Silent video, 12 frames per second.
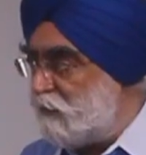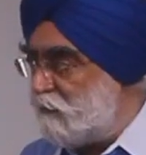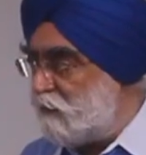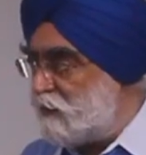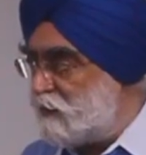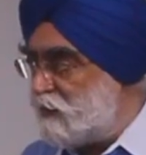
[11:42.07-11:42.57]

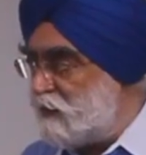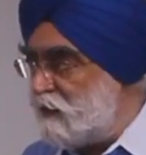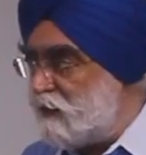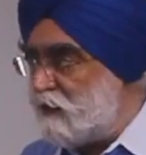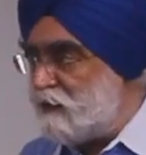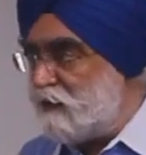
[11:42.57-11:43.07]
inflation
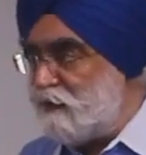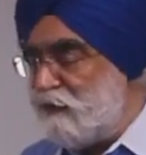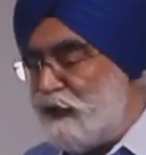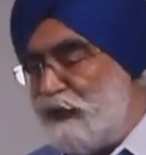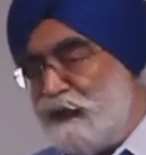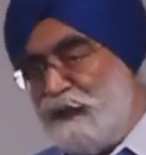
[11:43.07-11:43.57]
in our
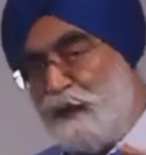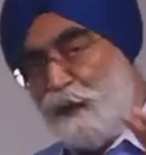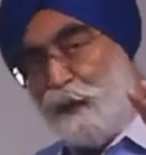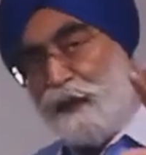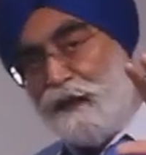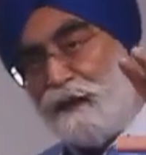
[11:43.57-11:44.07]
country.
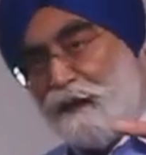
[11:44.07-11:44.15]
We are